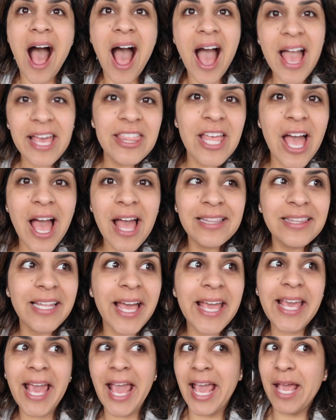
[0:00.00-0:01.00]
I thought,
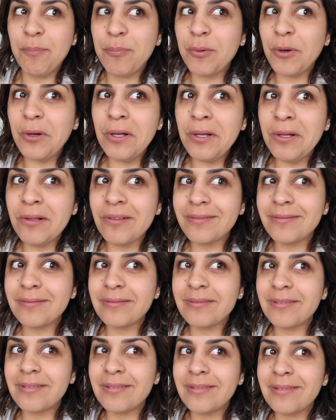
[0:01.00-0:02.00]
like, April...
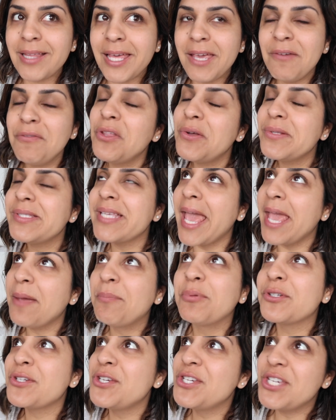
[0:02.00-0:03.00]
Even though it's
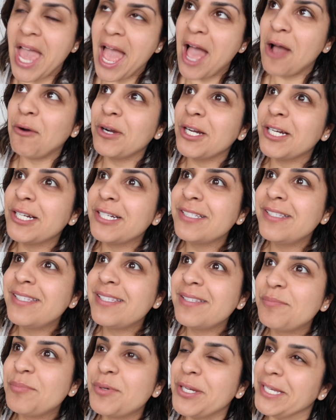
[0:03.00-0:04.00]
April
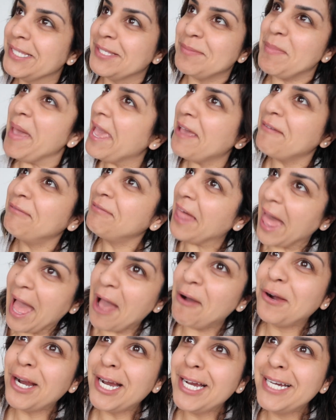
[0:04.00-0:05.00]
showers, brings May
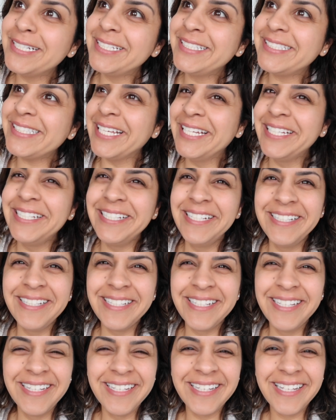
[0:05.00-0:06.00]
flowers,
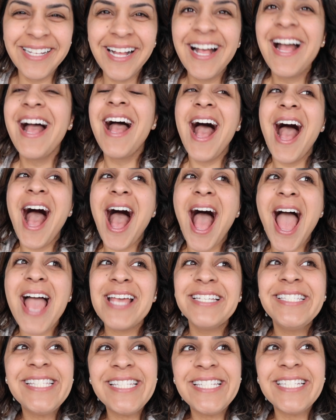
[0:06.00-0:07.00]

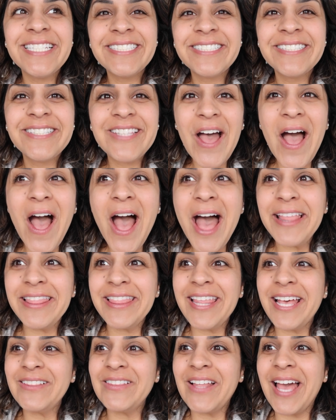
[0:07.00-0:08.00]
I still
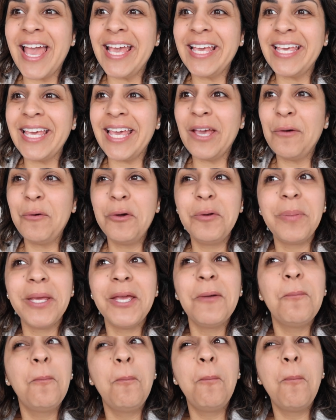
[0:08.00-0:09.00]
thought that like it would
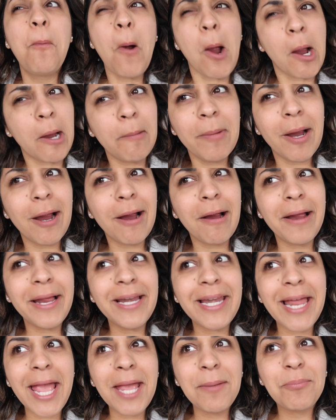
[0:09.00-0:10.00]
be warmer
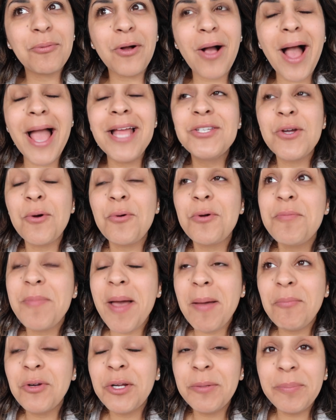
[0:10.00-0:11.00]
in April. I don't
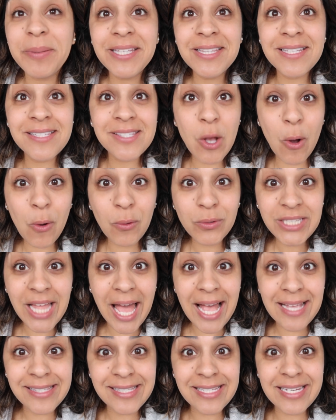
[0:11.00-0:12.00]
remember it being this cold
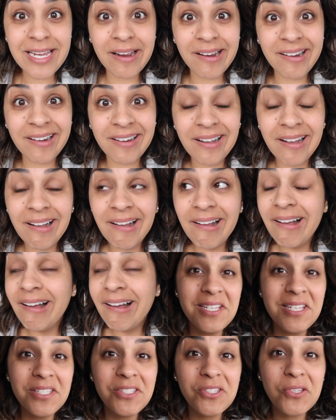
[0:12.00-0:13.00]
last year.
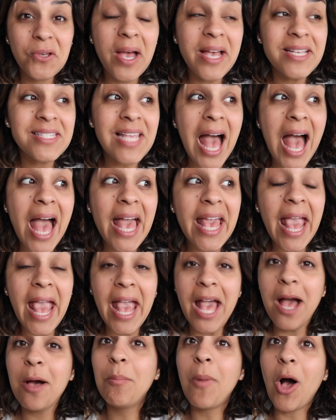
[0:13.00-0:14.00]
So guys, I
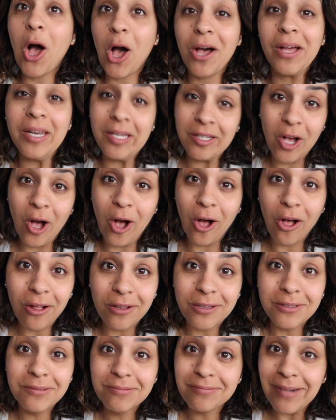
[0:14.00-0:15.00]
am on
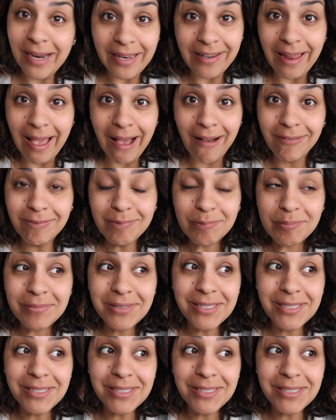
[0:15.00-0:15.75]
call right now.